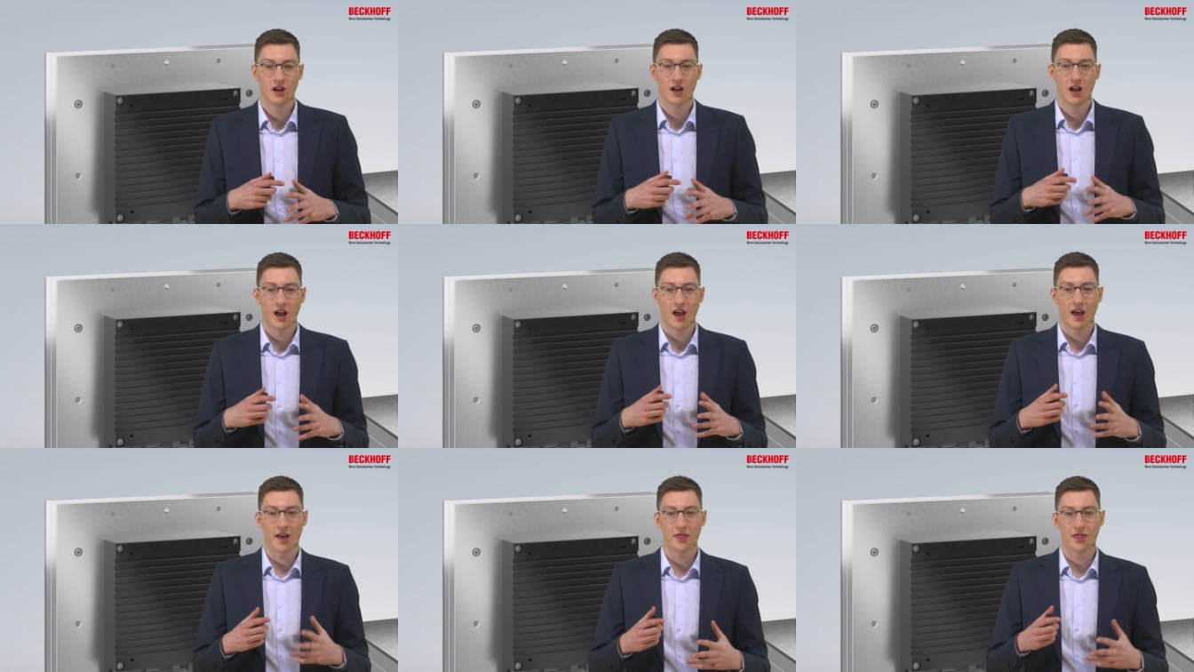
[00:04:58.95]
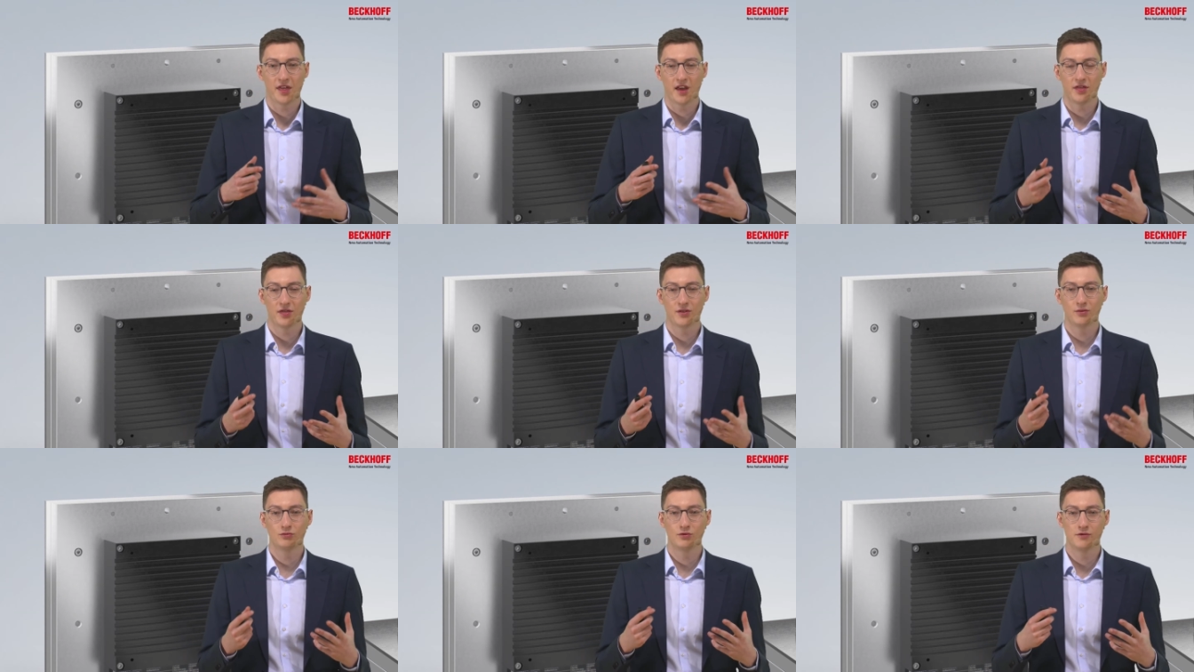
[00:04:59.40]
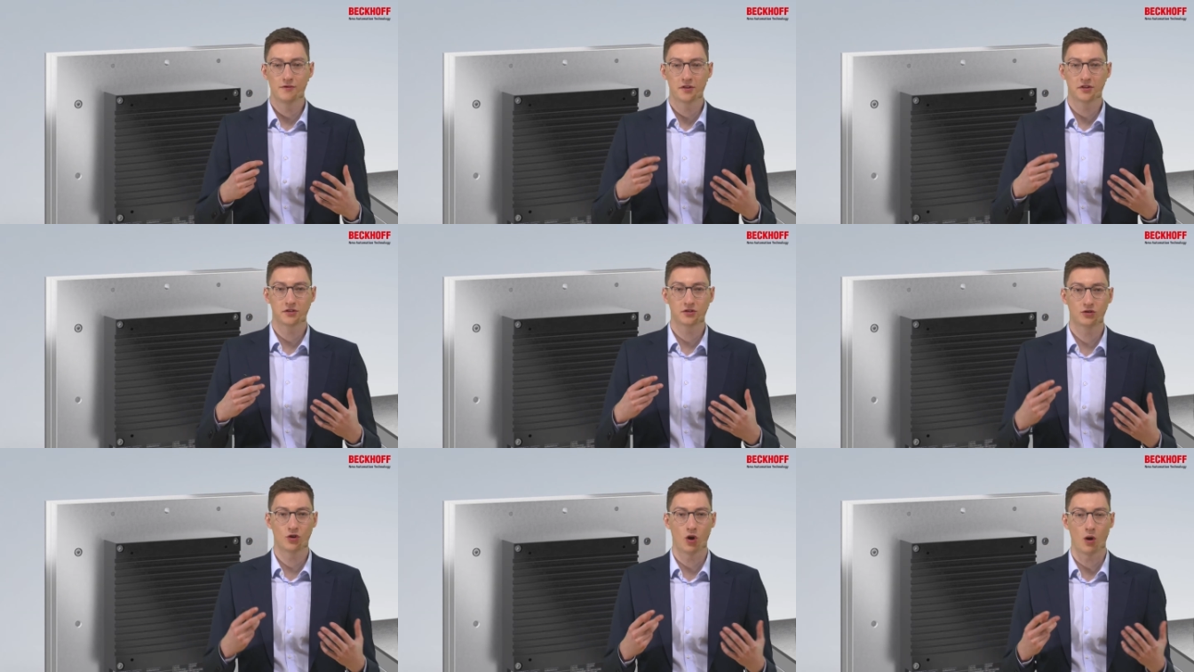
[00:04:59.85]
and then the movers
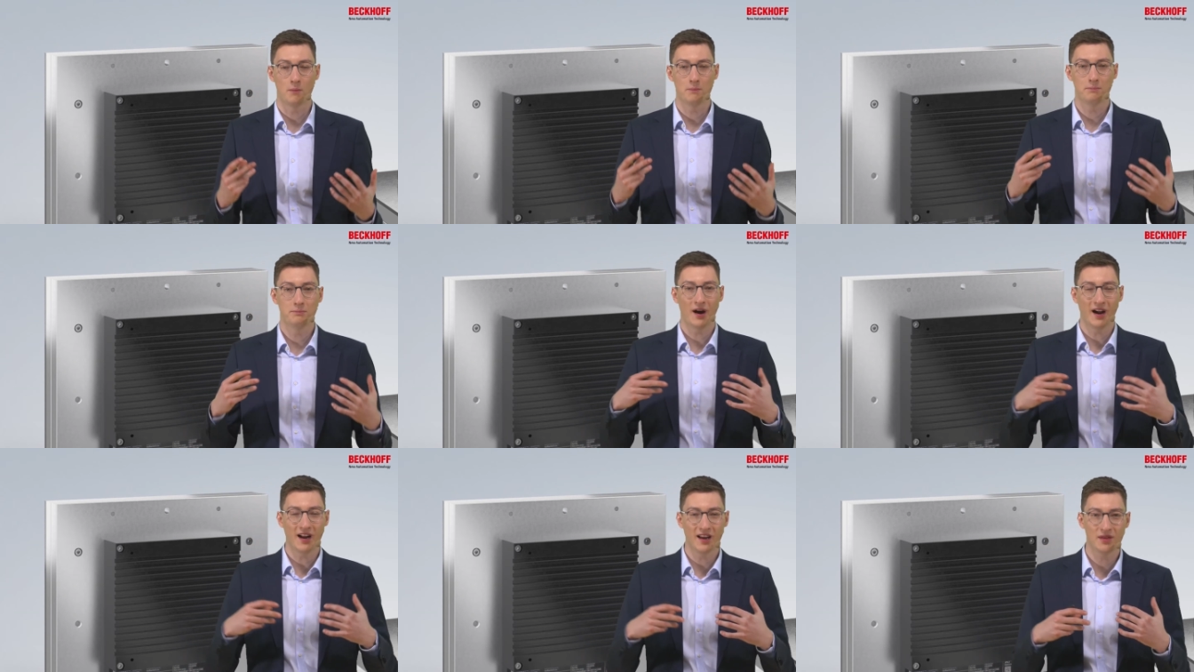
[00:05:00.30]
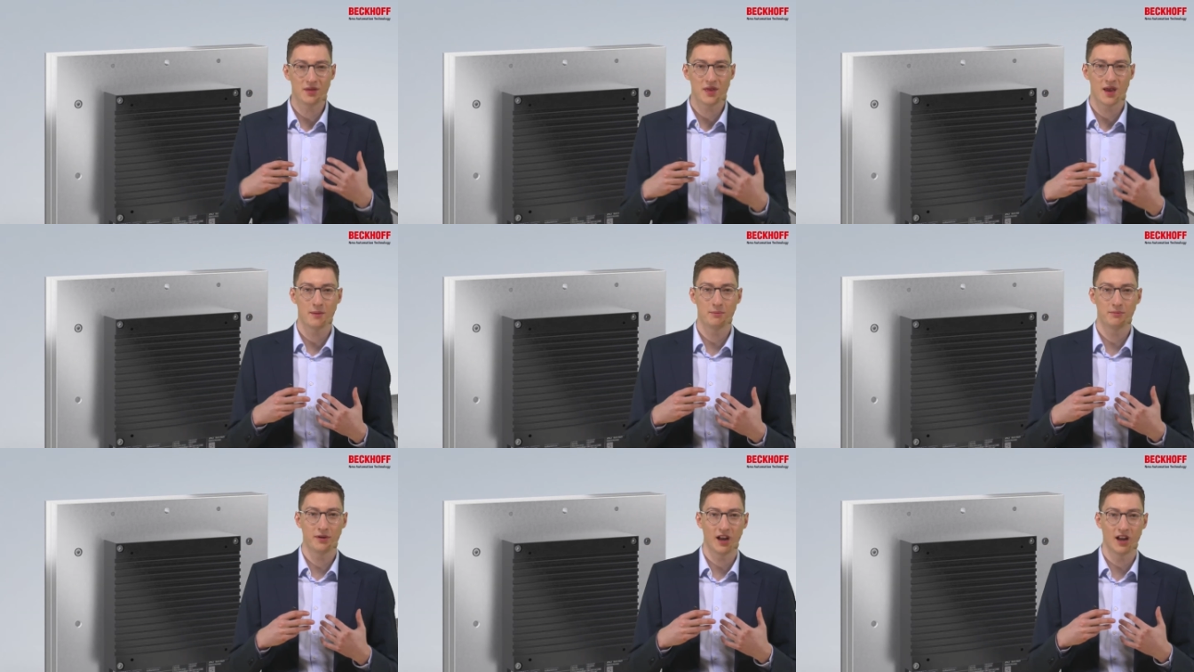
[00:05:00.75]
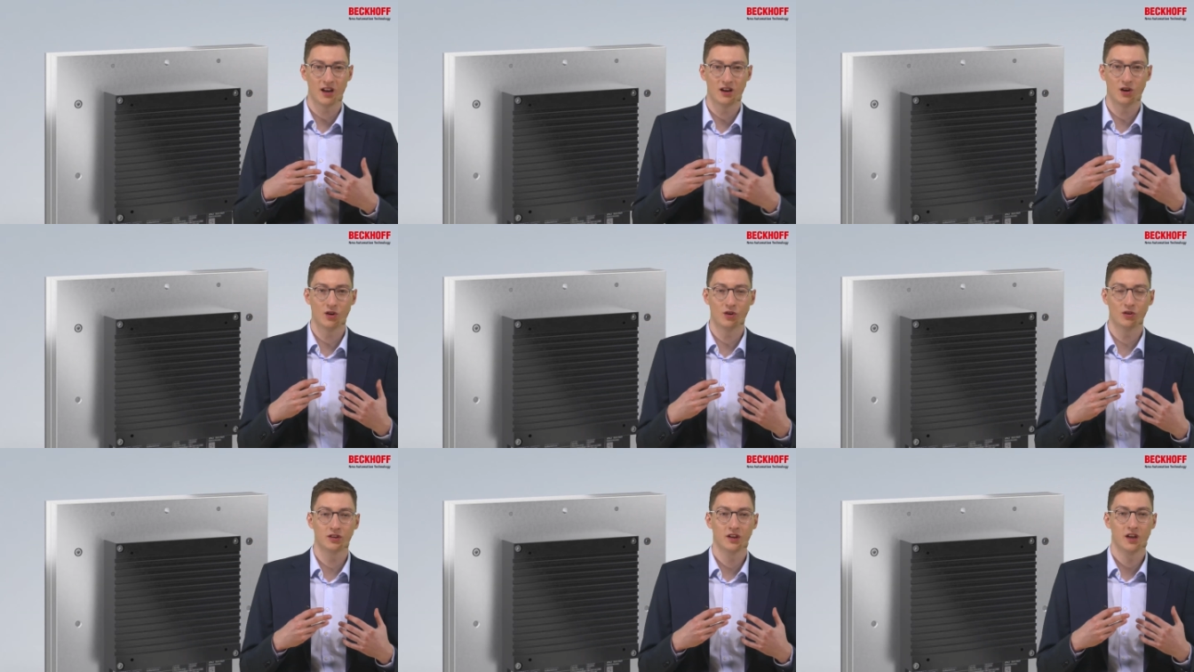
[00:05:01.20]
combine their
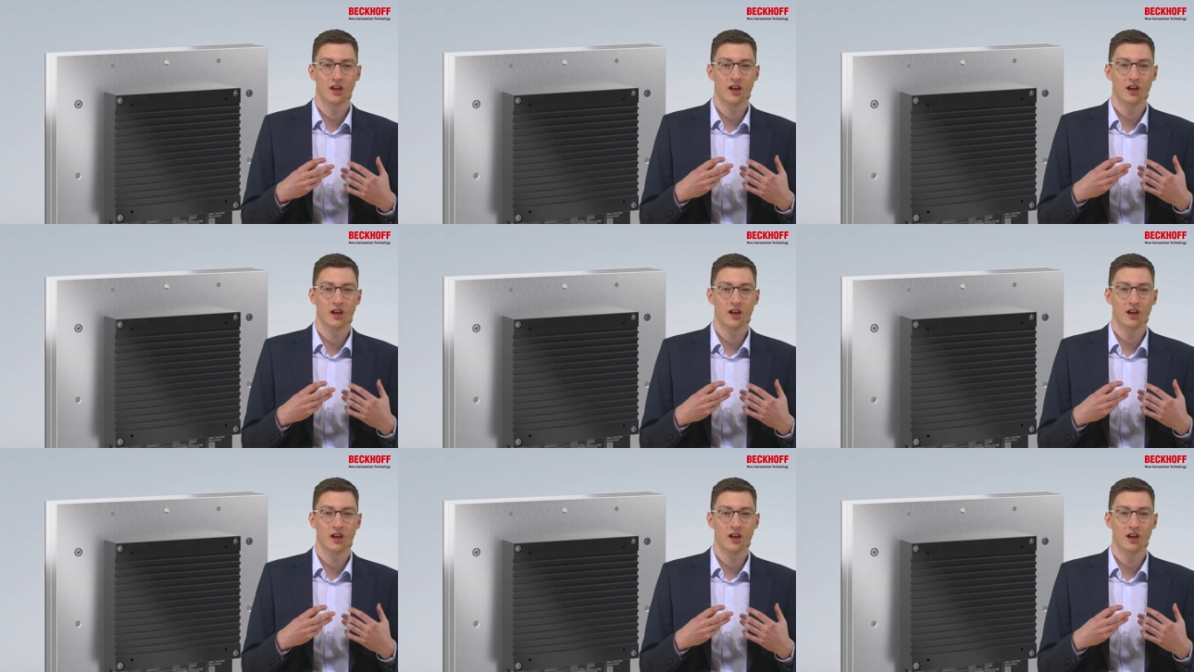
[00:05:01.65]
payload,